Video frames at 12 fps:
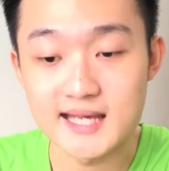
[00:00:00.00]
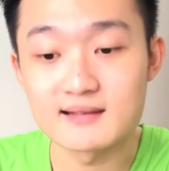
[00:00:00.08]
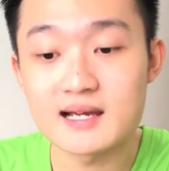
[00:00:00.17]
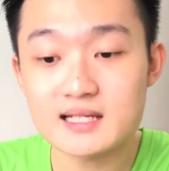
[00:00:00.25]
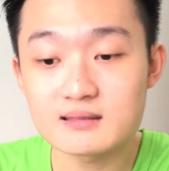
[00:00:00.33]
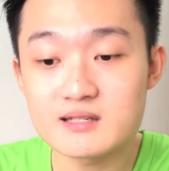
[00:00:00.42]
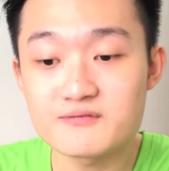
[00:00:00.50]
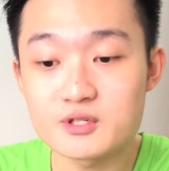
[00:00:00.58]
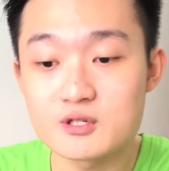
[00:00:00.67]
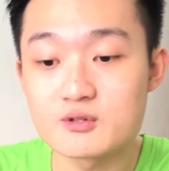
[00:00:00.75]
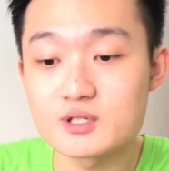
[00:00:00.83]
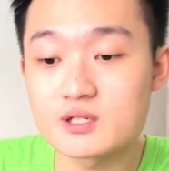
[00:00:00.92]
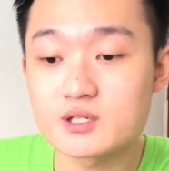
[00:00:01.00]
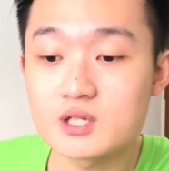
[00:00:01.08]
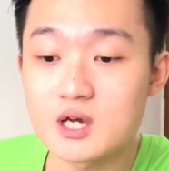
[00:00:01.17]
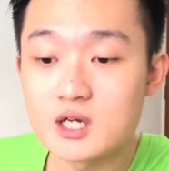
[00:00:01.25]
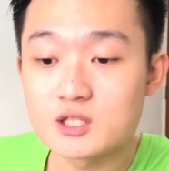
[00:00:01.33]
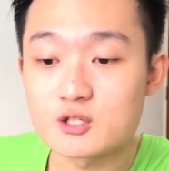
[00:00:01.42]
and likely for users
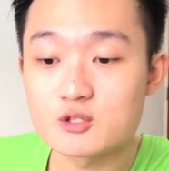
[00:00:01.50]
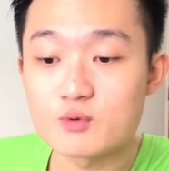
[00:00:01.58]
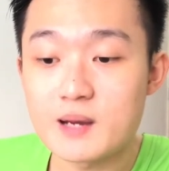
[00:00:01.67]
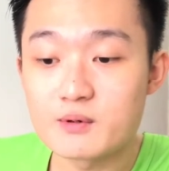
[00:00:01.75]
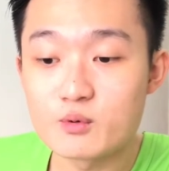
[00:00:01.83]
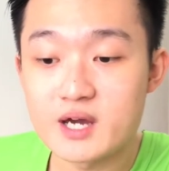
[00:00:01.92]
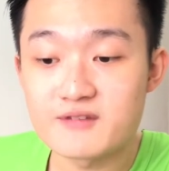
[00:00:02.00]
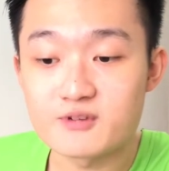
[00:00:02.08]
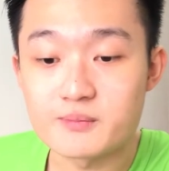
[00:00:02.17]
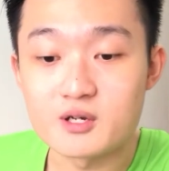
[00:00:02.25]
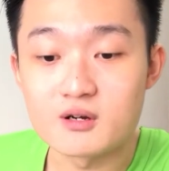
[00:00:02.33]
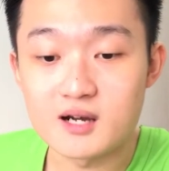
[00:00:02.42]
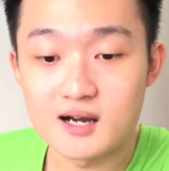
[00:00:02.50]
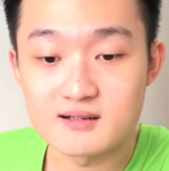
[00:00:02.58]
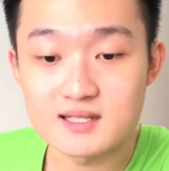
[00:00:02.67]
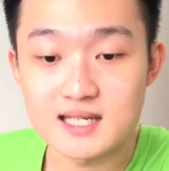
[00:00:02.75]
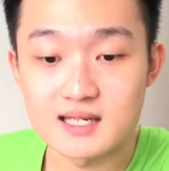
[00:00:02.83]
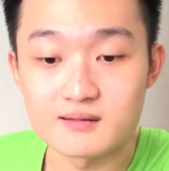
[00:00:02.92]
to swipe away from your
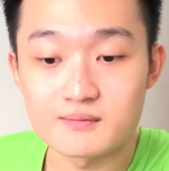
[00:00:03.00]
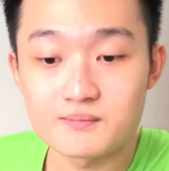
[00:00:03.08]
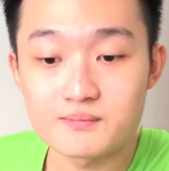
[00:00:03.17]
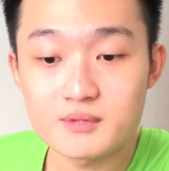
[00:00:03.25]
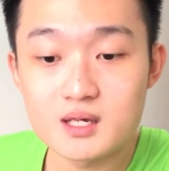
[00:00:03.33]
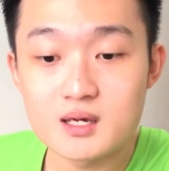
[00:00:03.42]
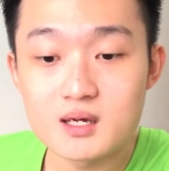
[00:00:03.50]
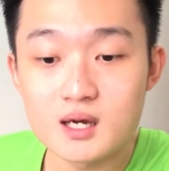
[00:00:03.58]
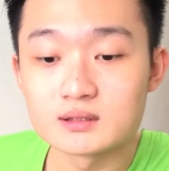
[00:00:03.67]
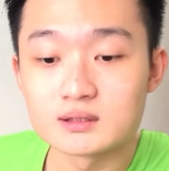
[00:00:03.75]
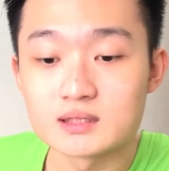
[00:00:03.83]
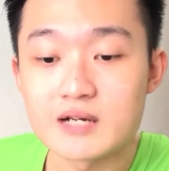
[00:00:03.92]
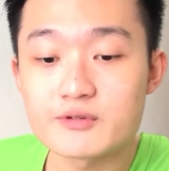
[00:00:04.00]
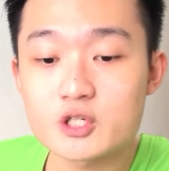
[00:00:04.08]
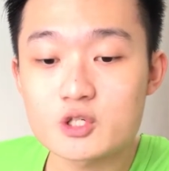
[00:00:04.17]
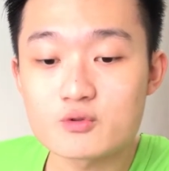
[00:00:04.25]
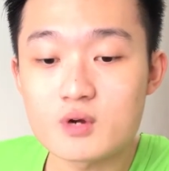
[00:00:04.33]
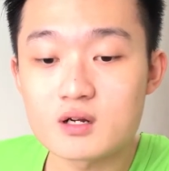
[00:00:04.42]
content. There is a
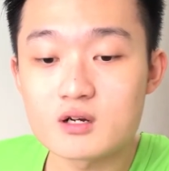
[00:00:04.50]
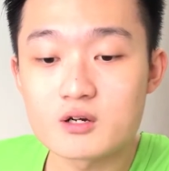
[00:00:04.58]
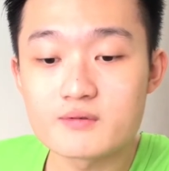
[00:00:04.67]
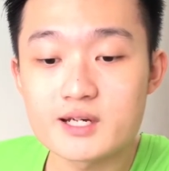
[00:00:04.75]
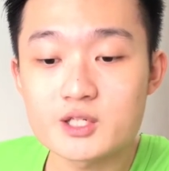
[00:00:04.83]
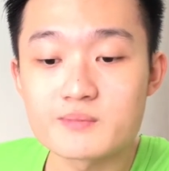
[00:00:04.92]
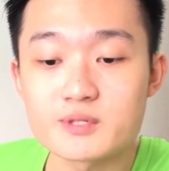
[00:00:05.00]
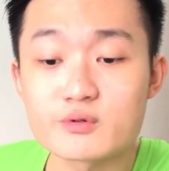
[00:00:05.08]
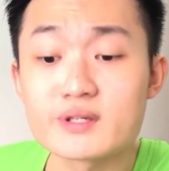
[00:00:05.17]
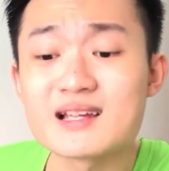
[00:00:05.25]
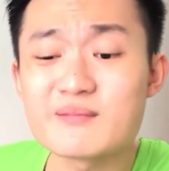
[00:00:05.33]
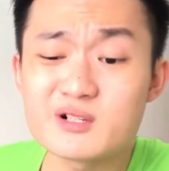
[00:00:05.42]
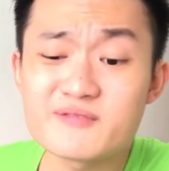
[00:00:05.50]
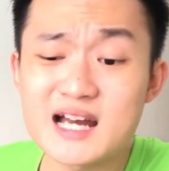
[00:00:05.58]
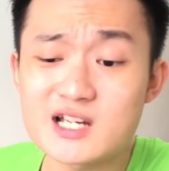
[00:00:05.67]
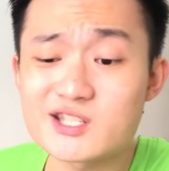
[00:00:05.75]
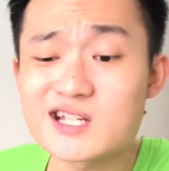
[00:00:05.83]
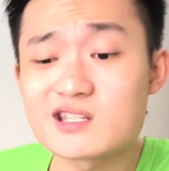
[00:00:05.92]
strong correlation between number of
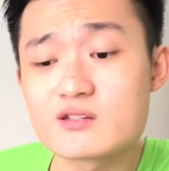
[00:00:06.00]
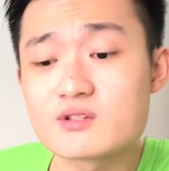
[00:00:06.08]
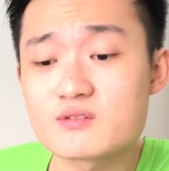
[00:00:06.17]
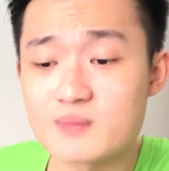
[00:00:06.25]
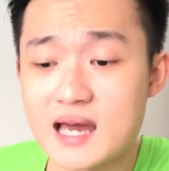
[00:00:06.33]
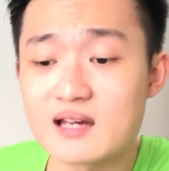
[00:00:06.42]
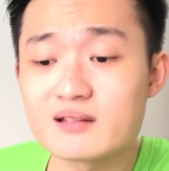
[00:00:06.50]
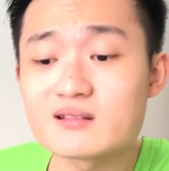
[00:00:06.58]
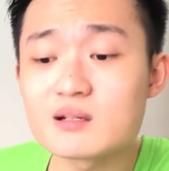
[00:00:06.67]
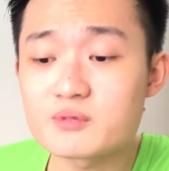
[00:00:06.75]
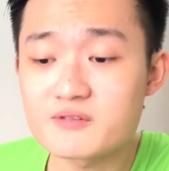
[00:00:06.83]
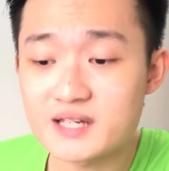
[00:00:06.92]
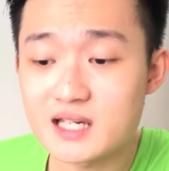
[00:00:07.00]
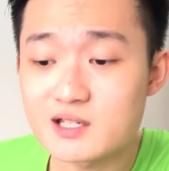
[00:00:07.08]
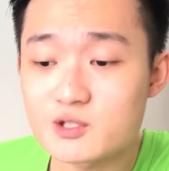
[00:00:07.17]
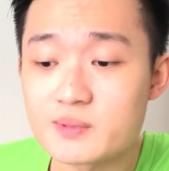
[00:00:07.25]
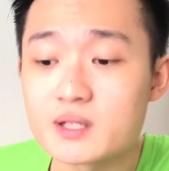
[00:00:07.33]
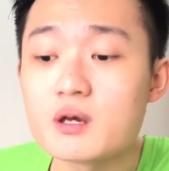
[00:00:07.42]
hashtag used and the number of
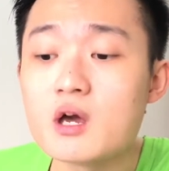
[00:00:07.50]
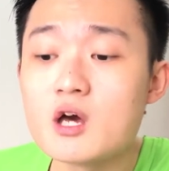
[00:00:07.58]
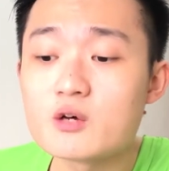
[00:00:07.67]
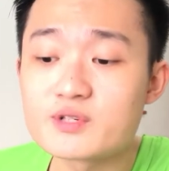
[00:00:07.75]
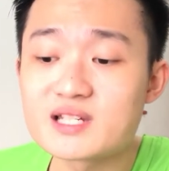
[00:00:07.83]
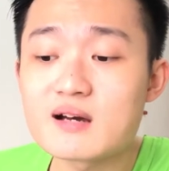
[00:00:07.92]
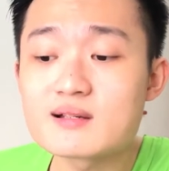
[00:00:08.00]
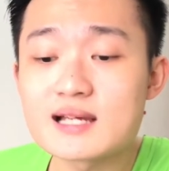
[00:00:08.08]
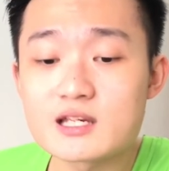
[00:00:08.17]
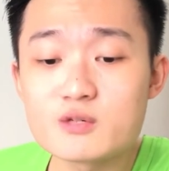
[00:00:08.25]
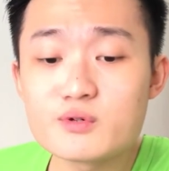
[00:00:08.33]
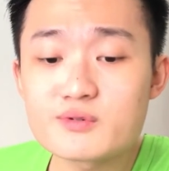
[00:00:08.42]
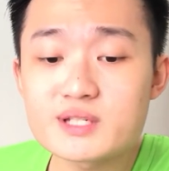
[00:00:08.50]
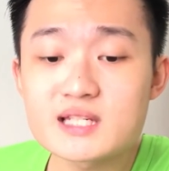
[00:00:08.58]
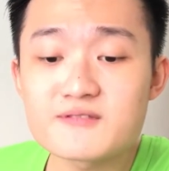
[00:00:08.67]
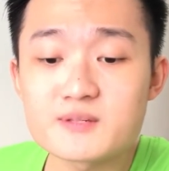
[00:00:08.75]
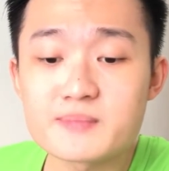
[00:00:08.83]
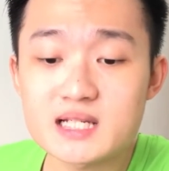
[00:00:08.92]
engagement. The result is that you will
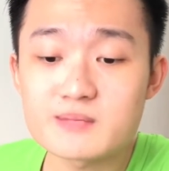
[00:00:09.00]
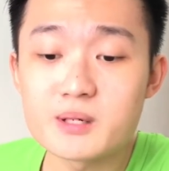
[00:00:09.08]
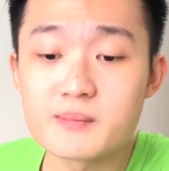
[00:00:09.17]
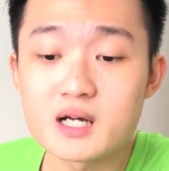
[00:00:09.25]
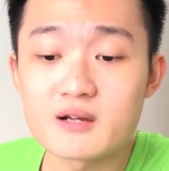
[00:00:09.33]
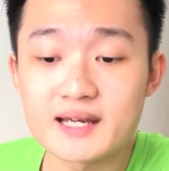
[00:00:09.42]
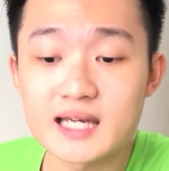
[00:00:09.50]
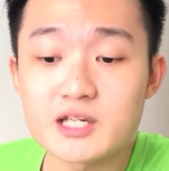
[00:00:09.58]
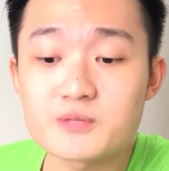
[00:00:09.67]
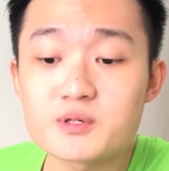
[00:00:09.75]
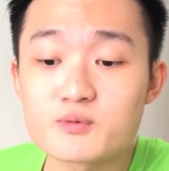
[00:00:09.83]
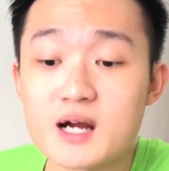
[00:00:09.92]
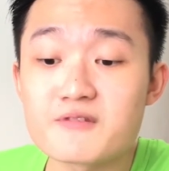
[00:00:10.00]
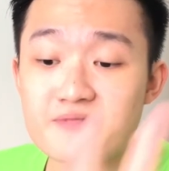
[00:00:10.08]
receive the maximum amount of engagement around